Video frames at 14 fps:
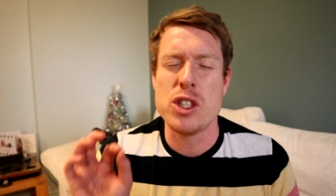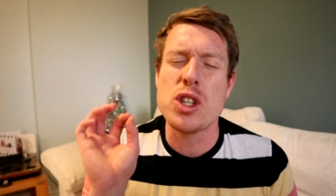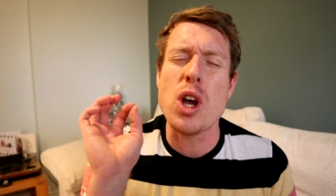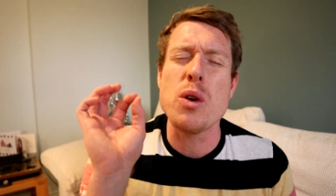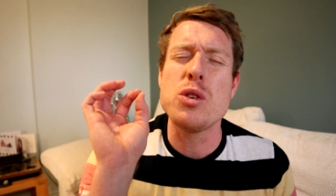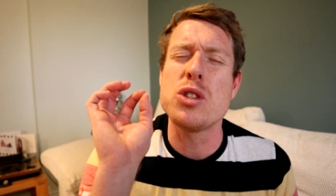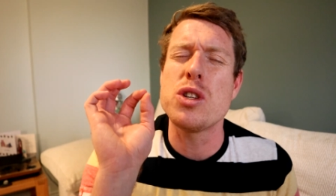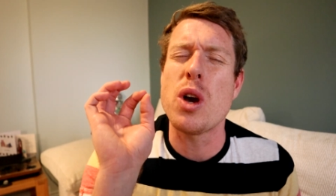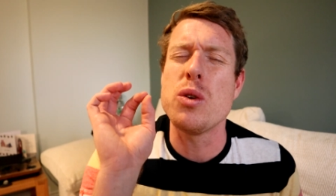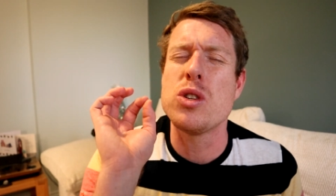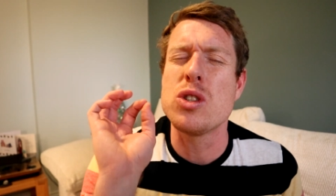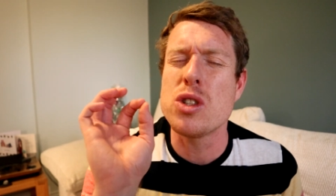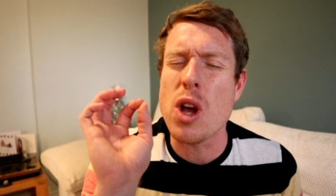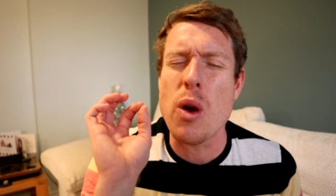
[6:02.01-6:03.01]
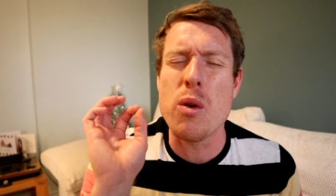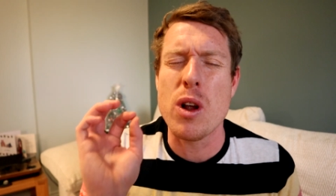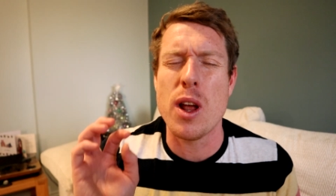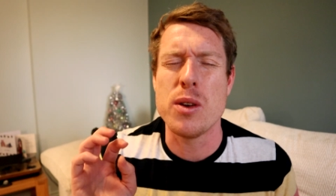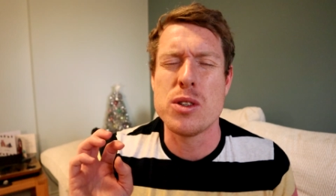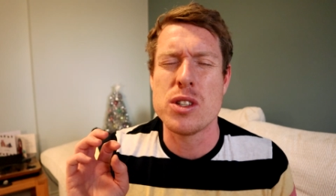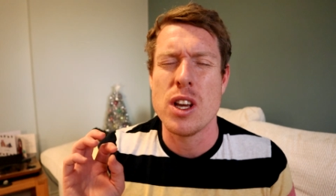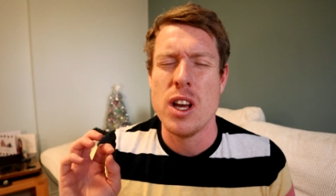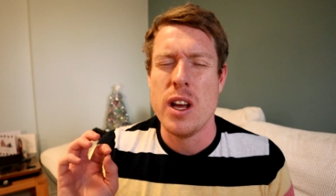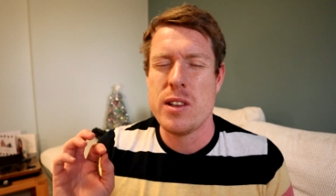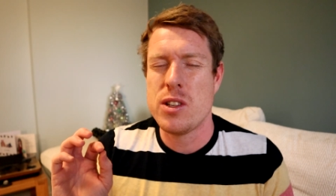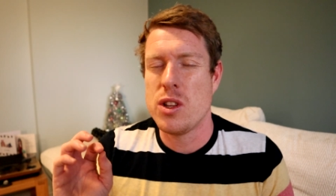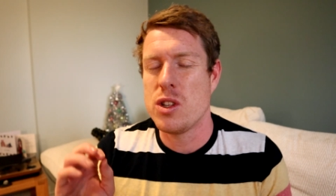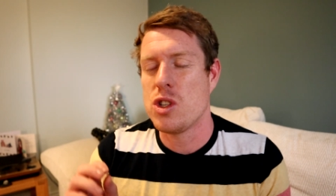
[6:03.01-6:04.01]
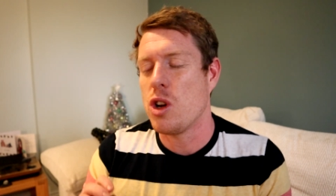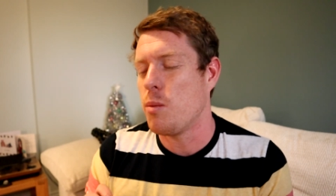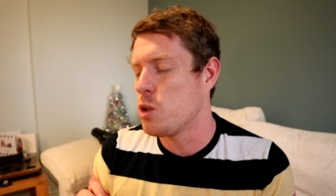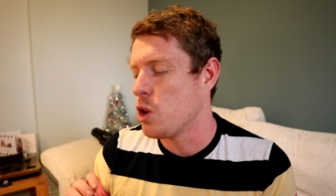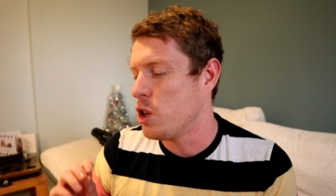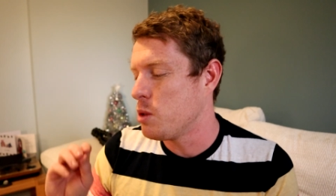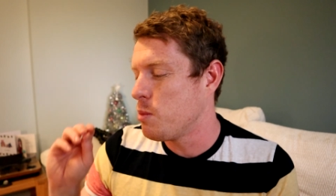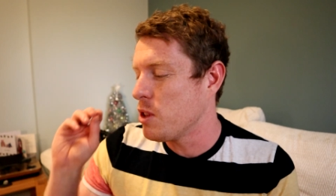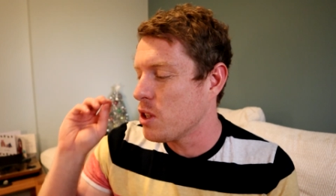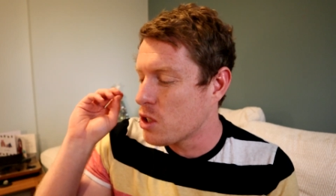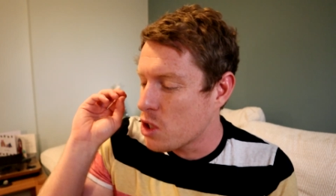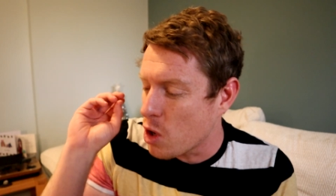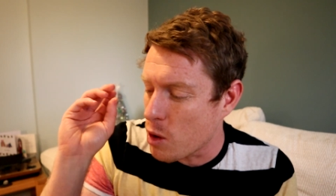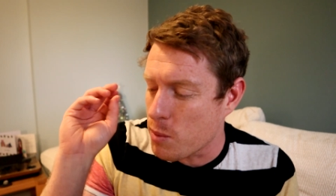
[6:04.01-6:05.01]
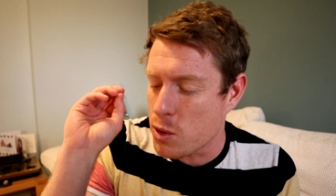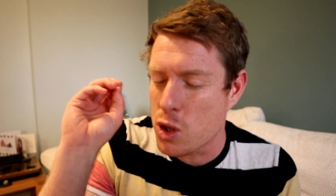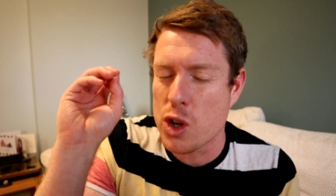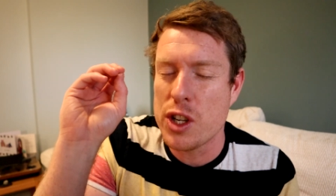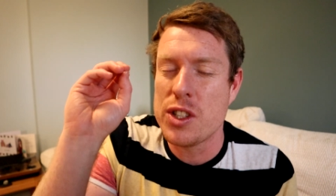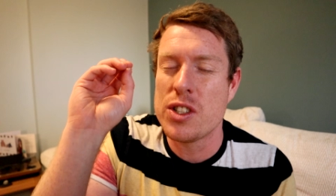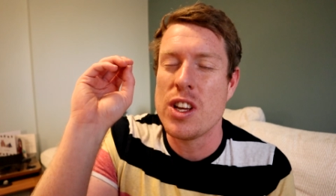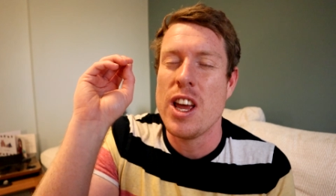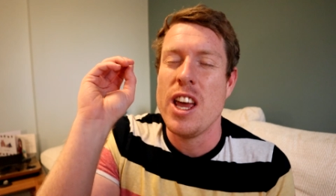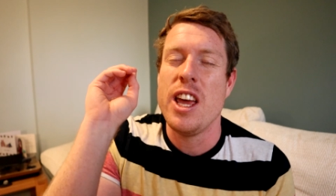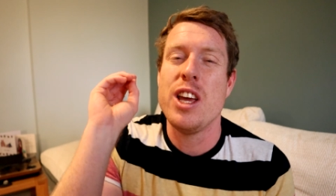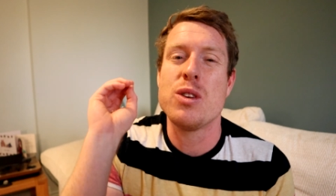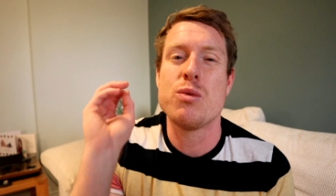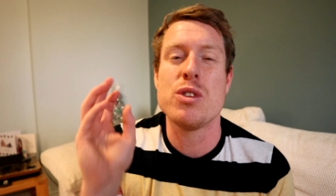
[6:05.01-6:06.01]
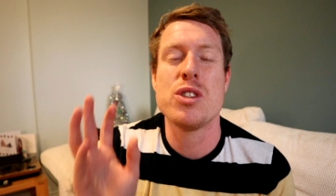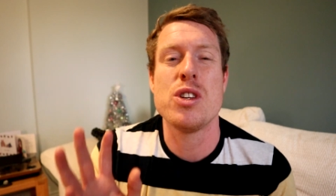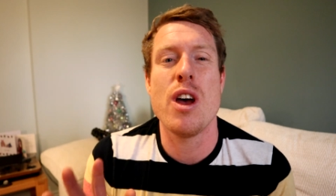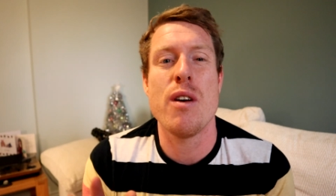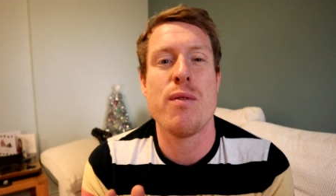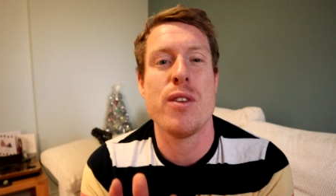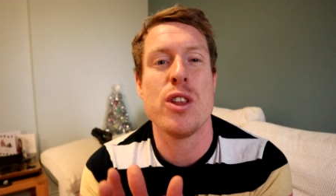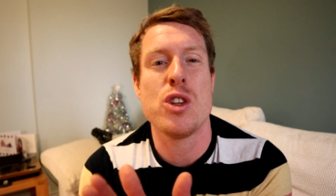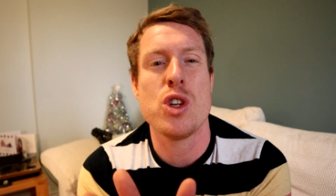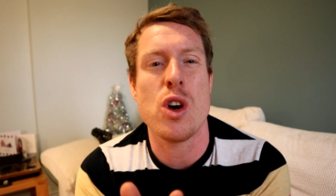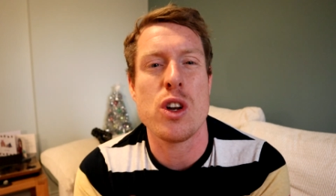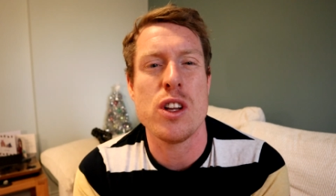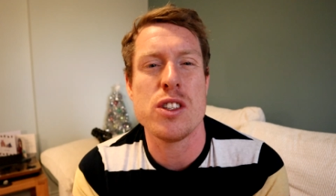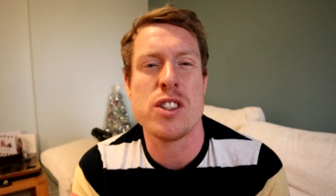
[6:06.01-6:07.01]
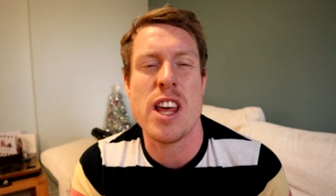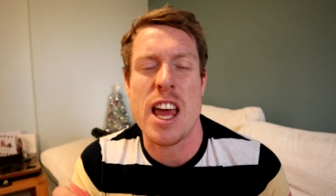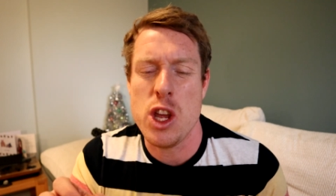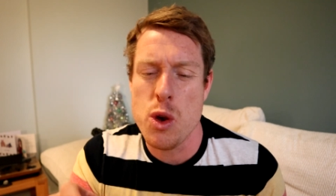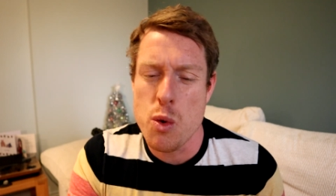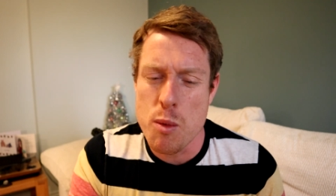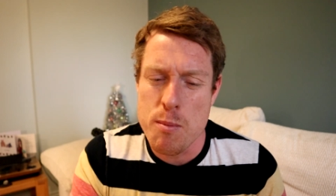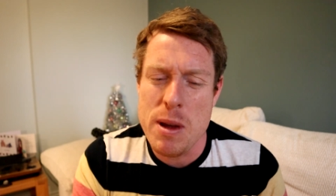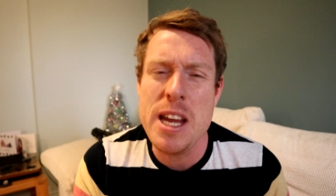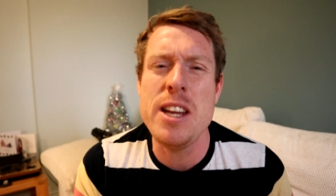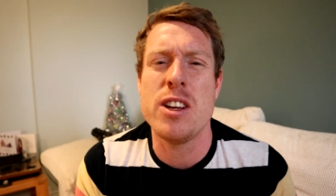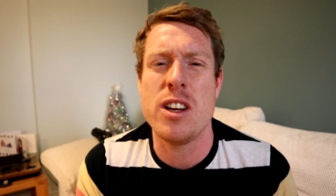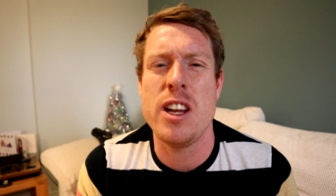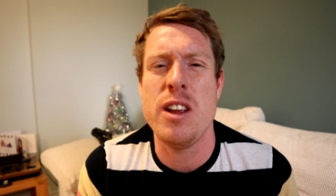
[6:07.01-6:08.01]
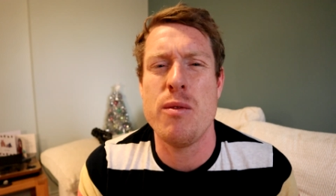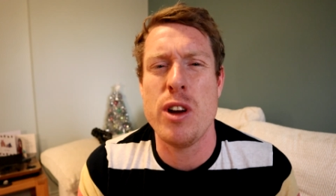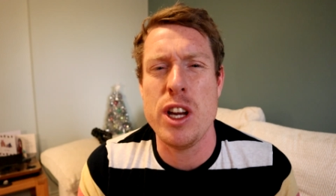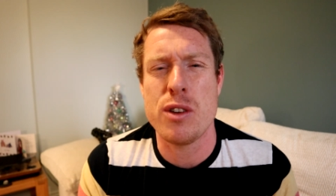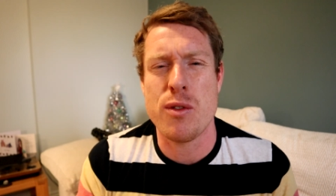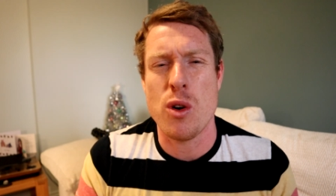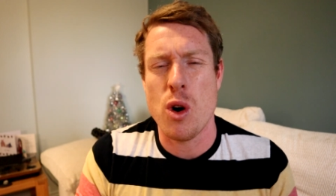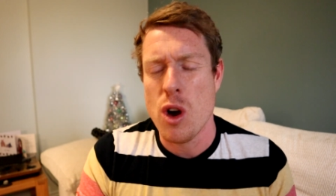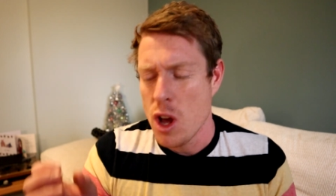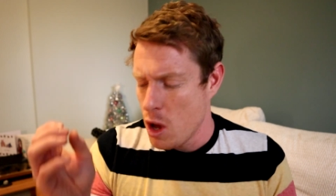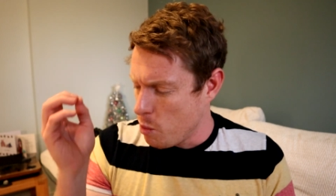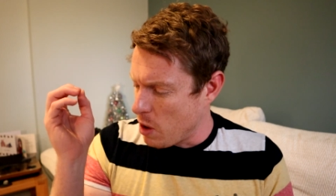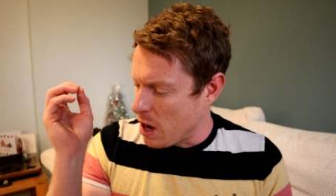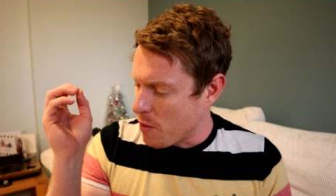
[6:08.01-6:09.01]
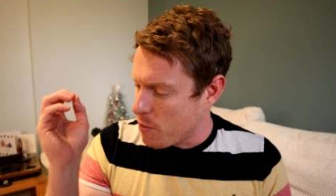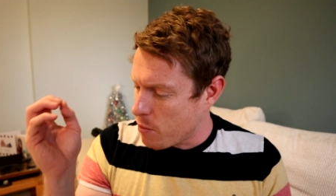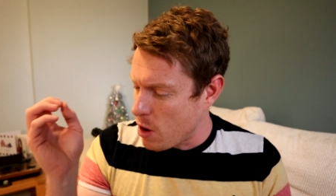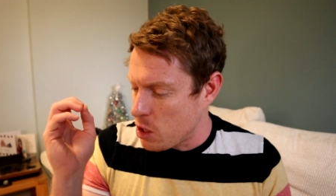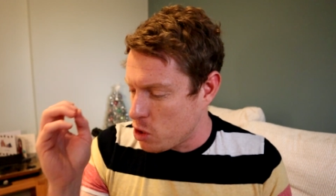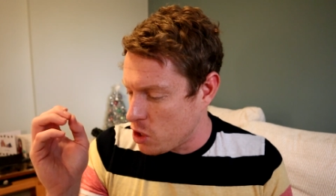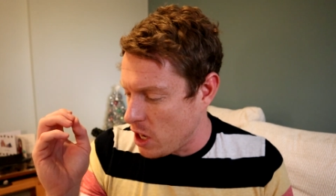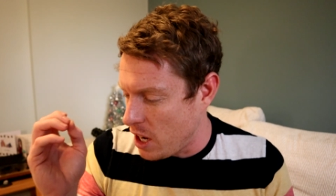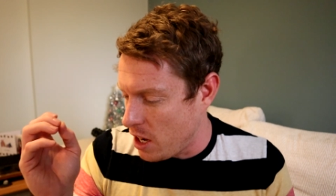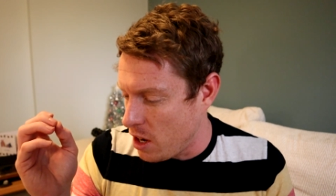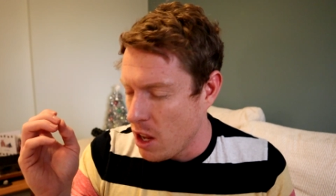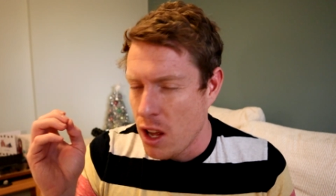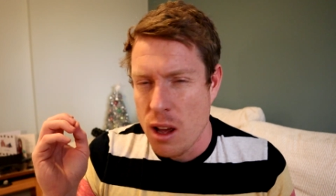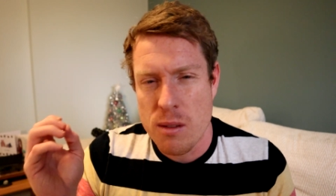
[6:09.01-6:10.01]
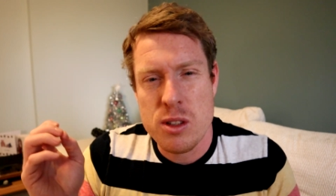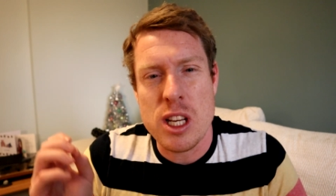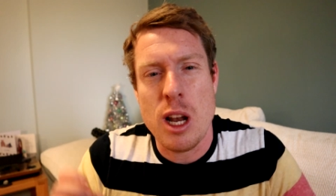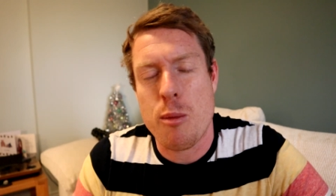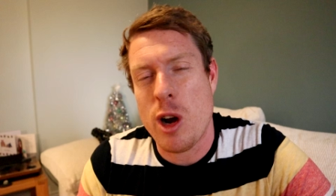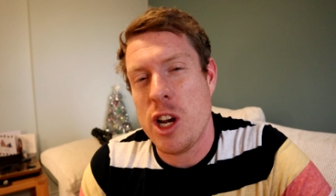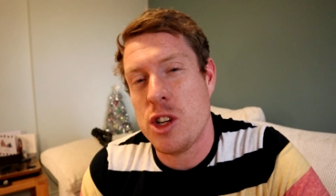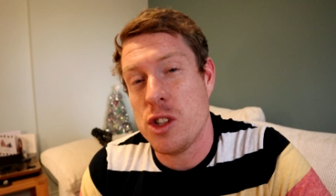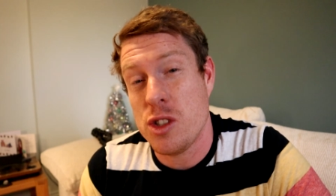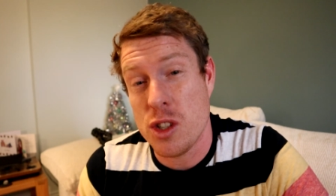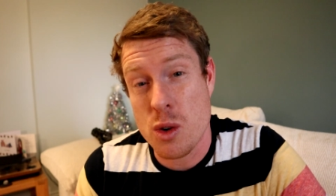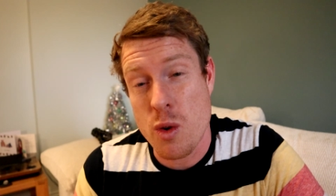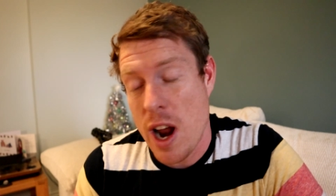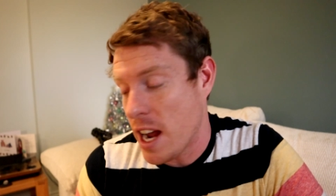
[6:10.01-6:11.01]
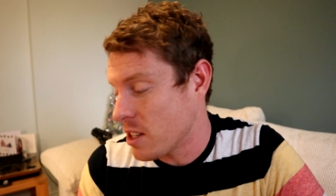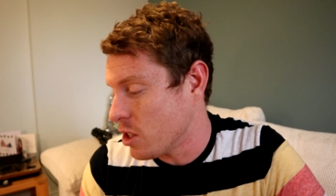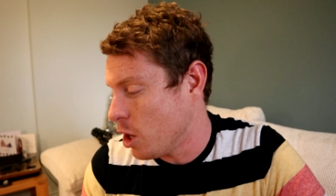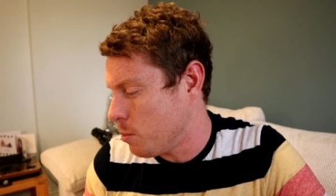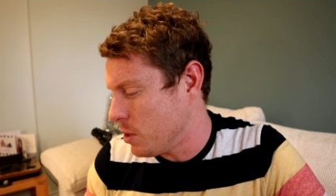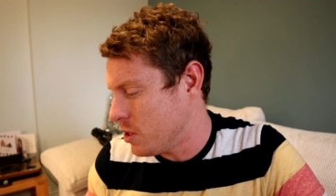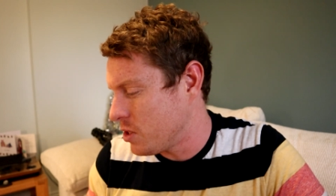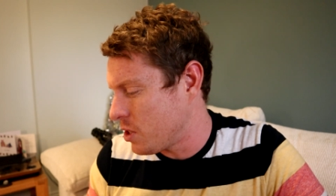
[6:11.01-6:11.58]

So, so, so close to the top choice, but the top choice is reserved for the chocolates that you immediately reach for when a fresh tin of celebrations is cracked open.